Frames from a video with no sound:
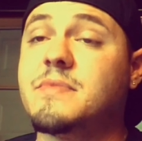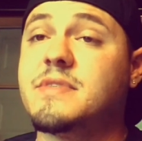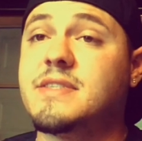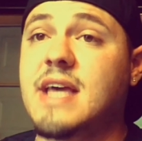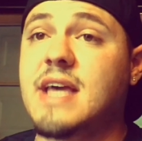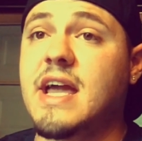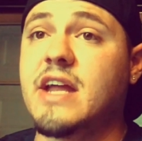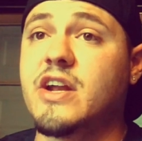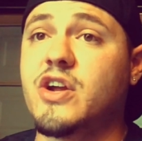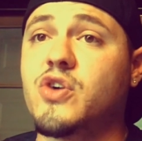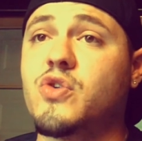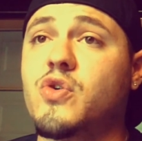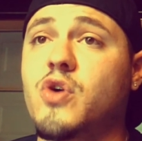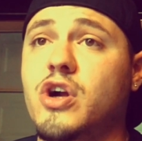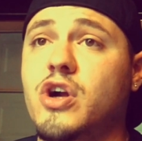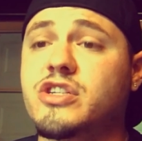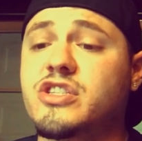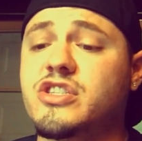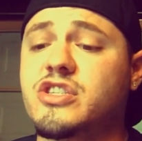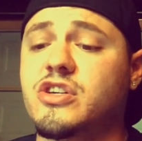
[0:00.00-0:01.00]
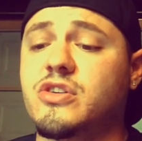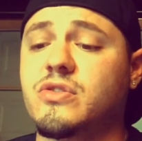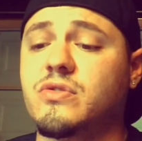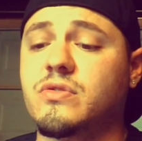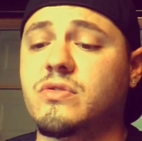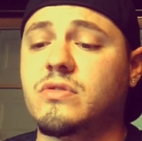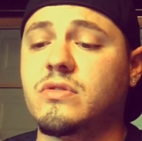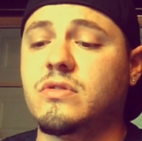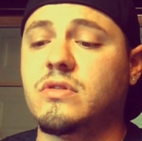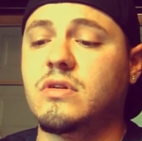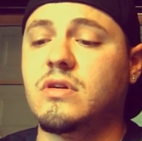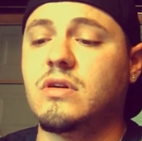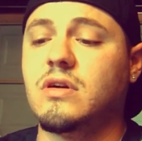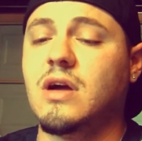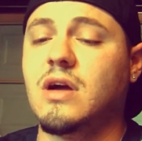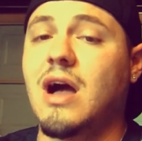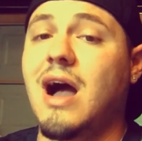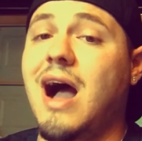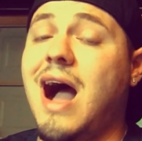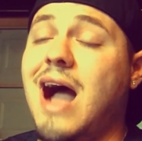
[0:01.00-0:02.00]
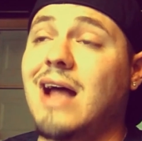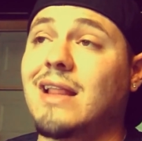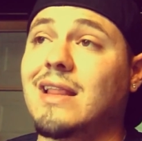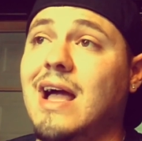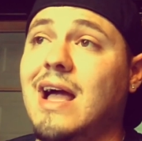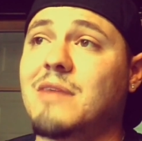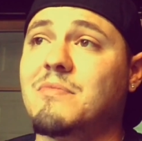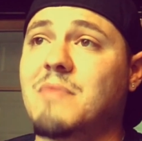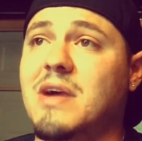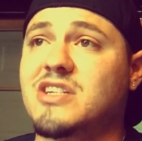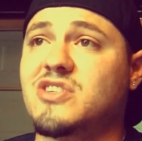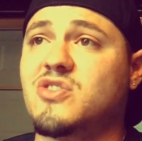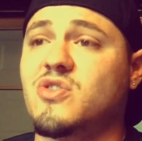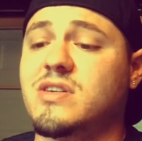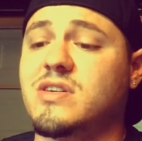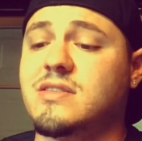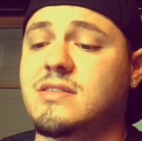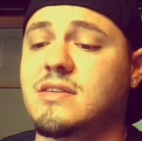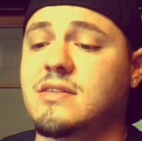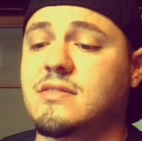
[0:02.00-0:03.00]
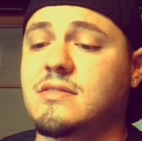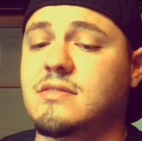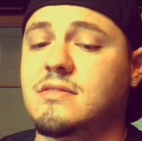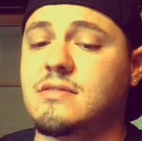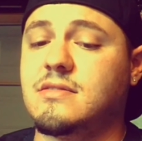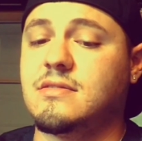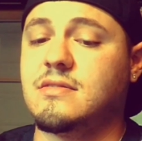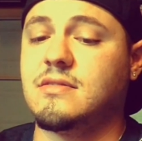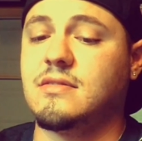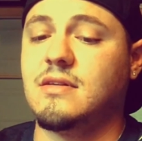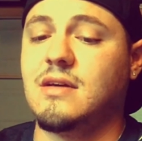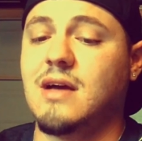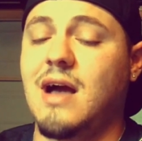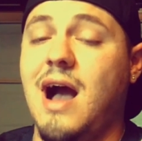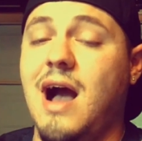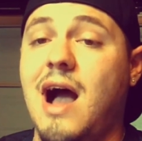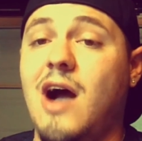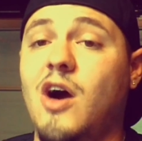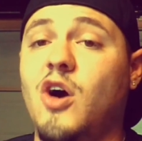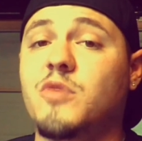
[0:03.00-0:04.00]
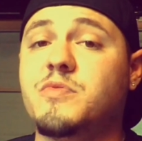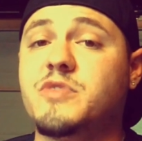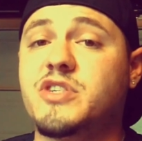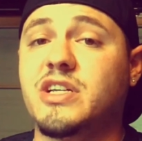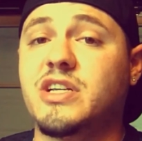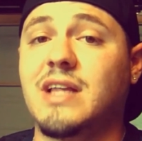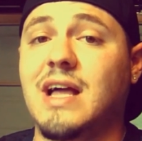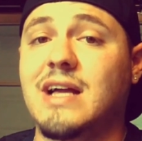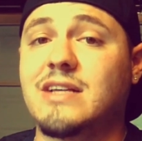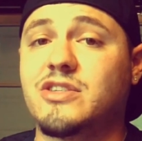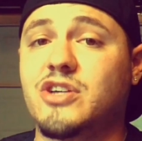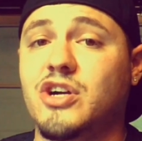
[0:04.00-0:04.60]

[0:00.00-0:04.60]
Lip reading: say in who hurts you. I like my choices. I hope she likes